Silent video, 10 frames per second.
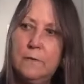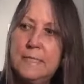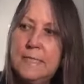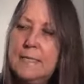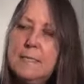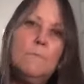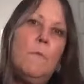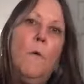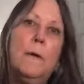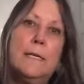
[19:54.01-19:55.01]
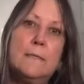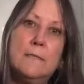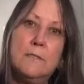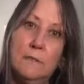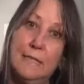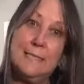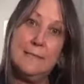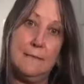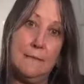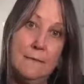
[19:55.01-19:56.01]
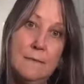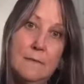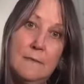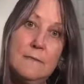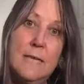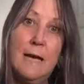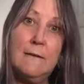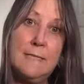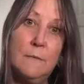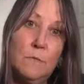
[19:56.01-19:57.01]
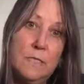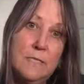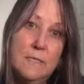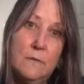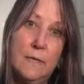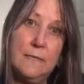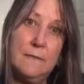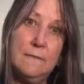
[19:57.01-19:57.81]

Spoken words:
And takes a moment to listen to how someone is doing.